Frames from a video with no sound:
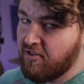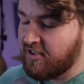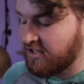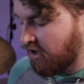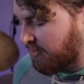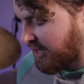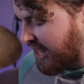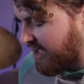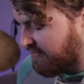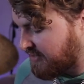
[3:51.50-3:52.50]
on the top
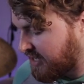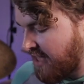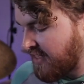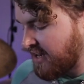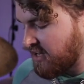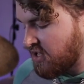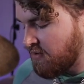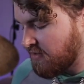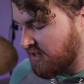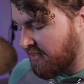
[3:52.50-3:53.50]
left and then
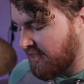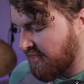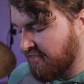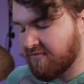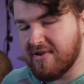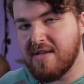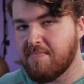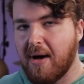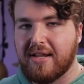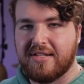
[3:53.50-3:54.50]
use the three
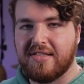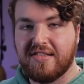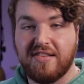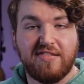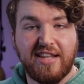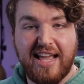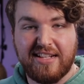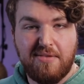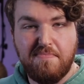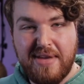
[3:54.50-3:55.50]
buttons to
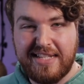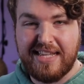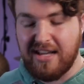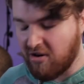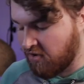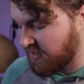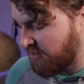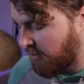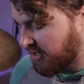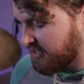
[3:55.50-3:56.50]
select MIDI across
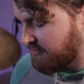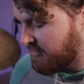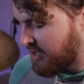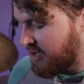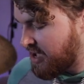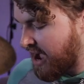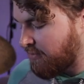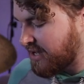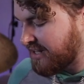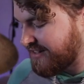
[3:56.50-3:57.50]
the bottom
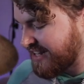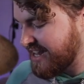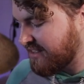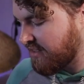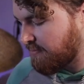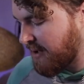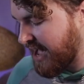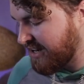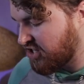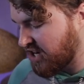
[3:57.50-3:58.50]
and we can see that the
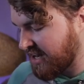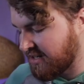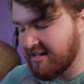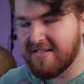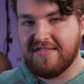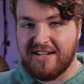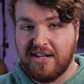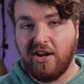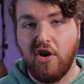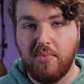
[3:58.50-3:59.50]
pad channel is
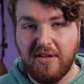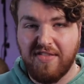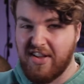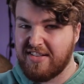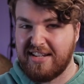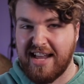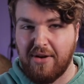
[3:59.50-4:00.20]
sending global so that's sending